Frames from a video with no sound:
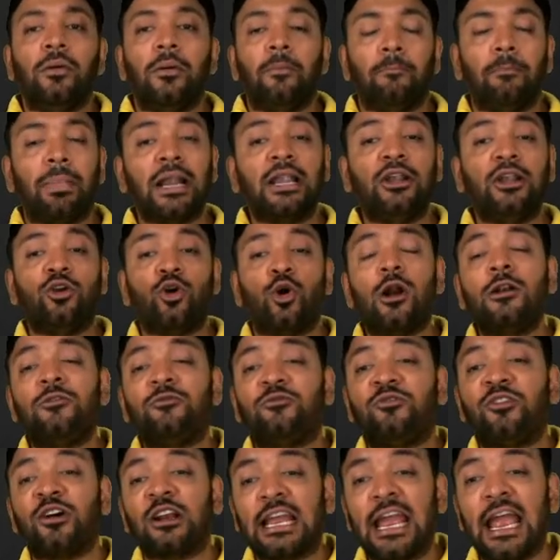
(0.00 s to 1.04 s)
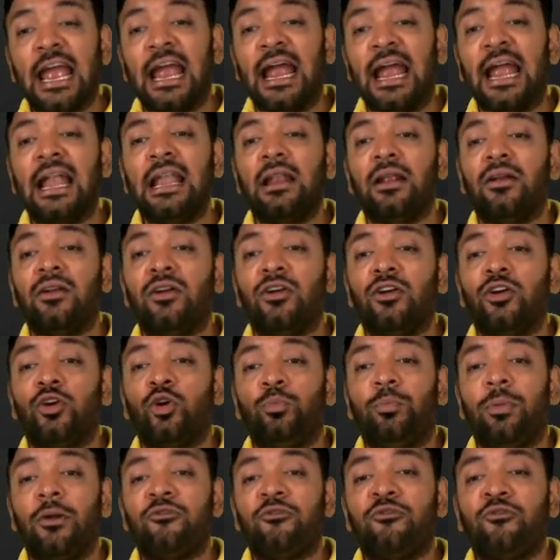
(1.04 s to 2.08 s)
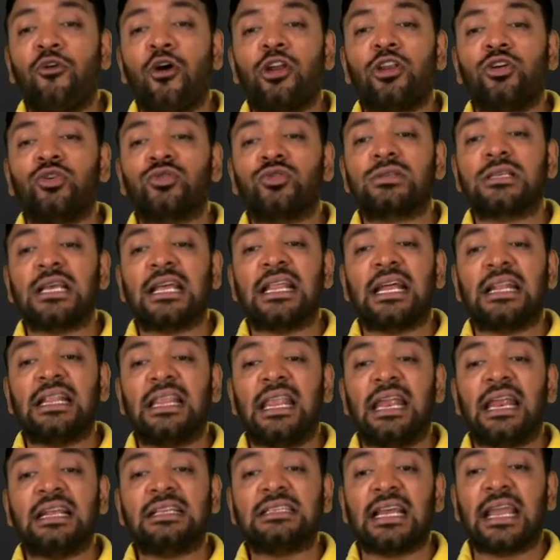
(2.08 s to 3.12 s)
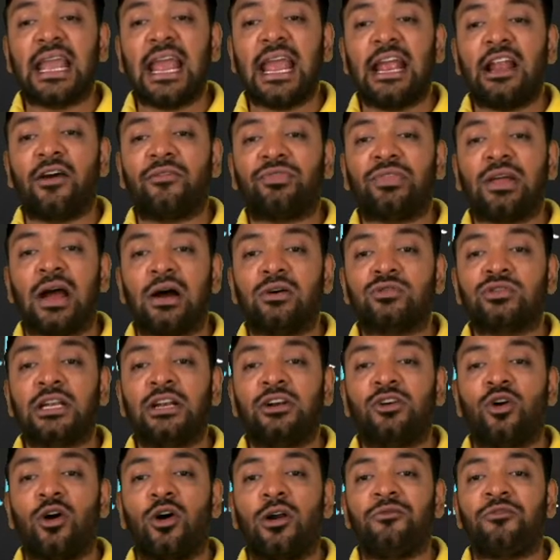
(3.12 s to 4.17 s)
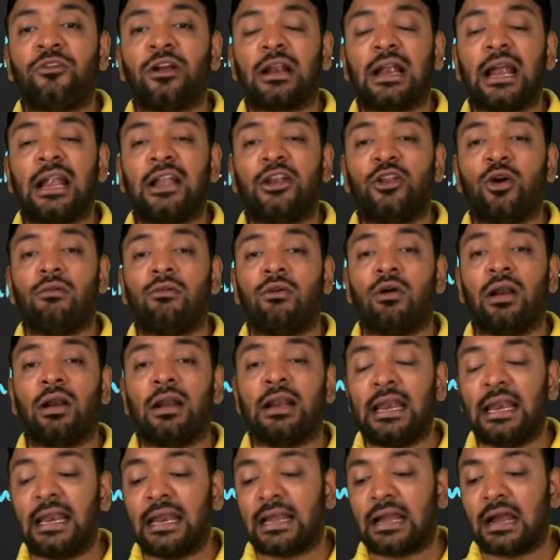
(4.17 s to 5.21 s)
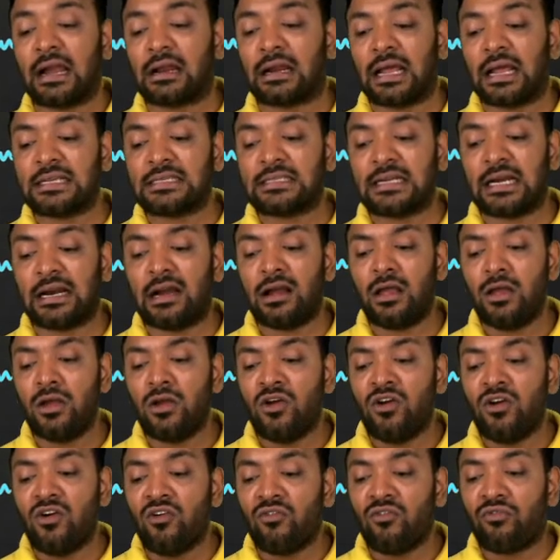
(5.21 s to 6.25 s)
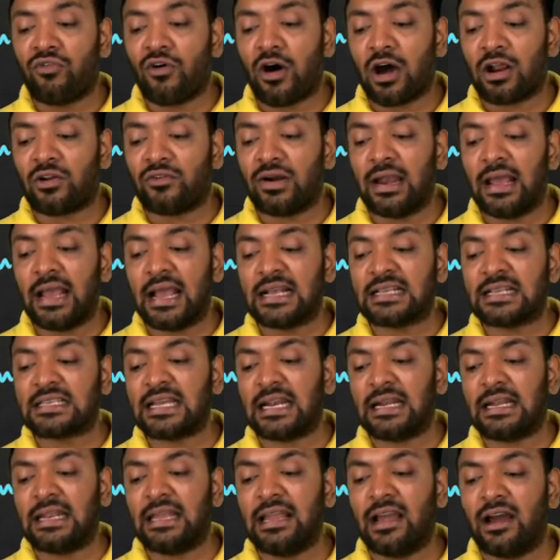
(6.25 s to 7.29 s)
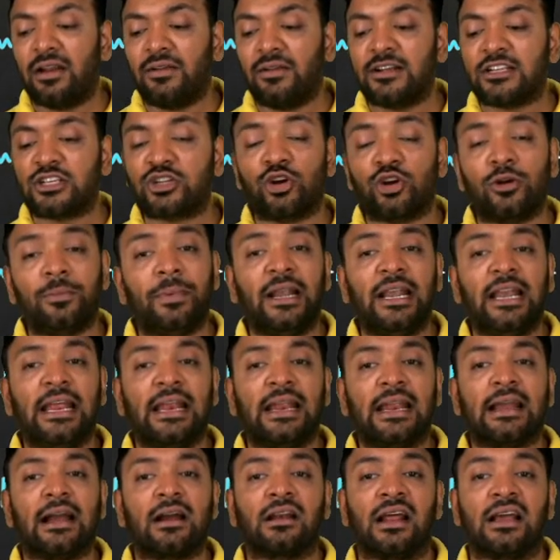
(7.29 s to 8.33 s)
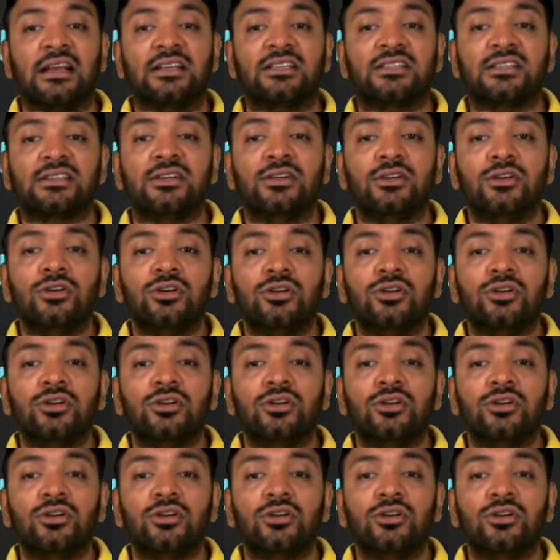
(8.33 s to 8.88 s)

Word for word: But don't forget, before you say that there is a gain of 1,000, don't forget you have already recognized a forward asset here which should be derecognized.